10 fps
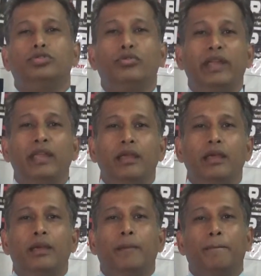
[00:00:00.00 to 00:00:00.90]
three
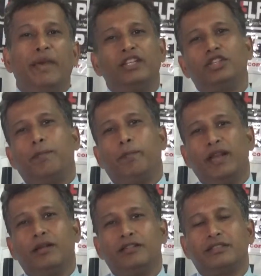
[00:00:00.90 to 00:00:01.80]
major
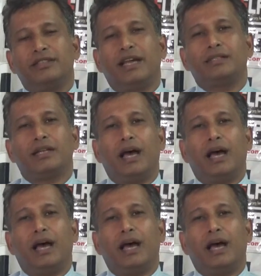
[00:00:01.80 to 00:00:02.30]
pillars that